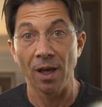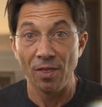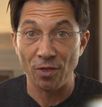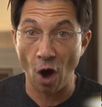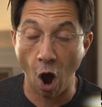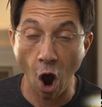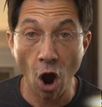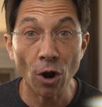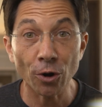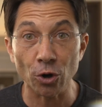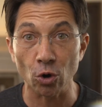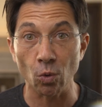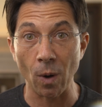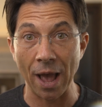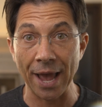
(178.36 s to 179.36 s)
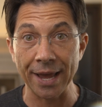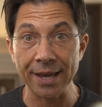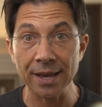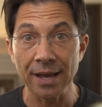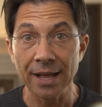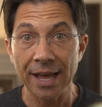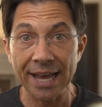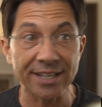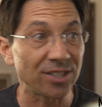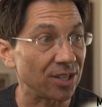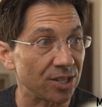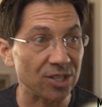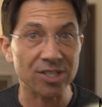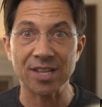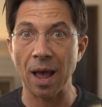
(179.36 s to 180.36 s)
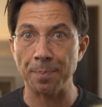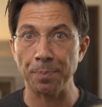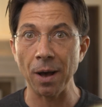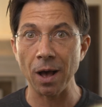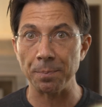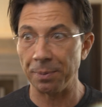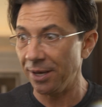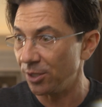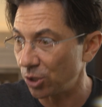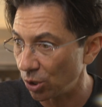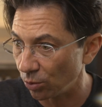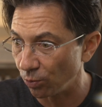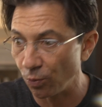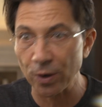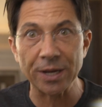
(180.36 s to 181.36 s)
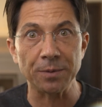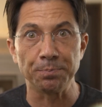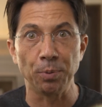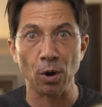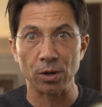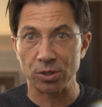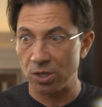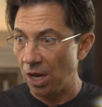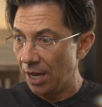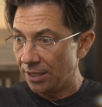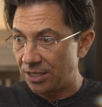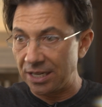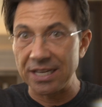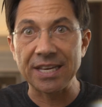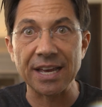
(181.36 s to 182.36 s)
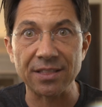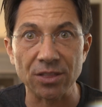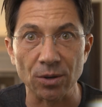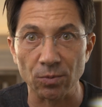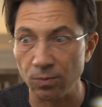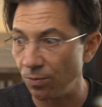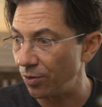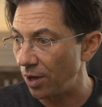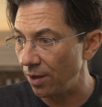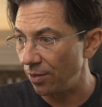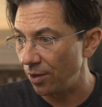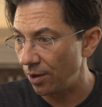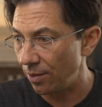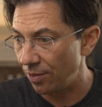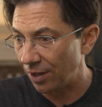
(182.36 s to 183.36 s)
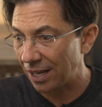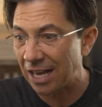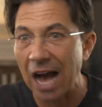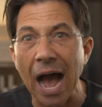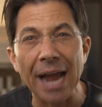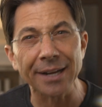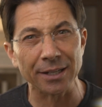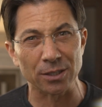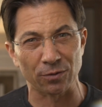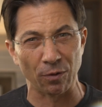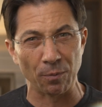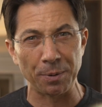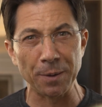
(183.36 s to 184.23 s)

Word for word: The harder way is to step up, is to read books, to get the, the, the, the guidance from